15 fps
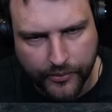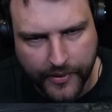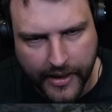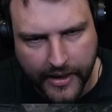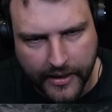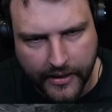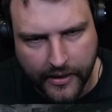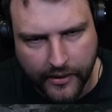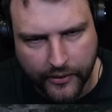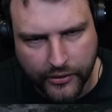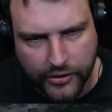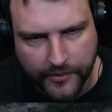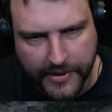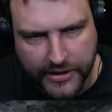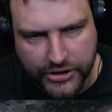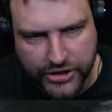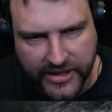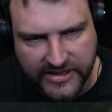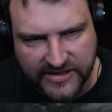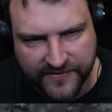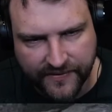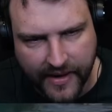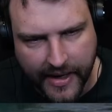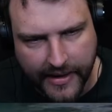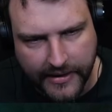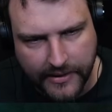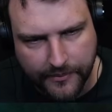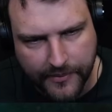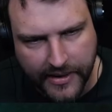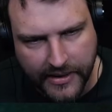We are going to be just
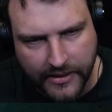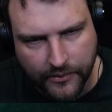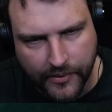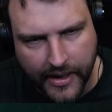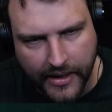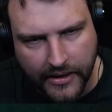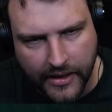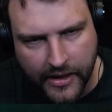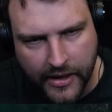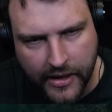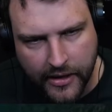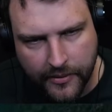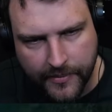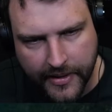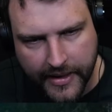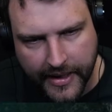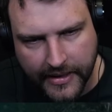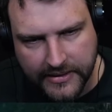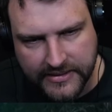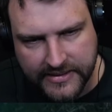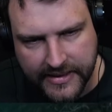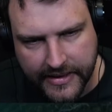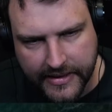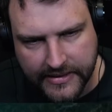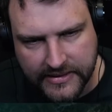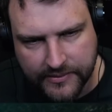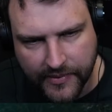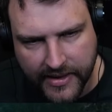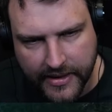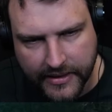fine. Meanwhile, we can see this mother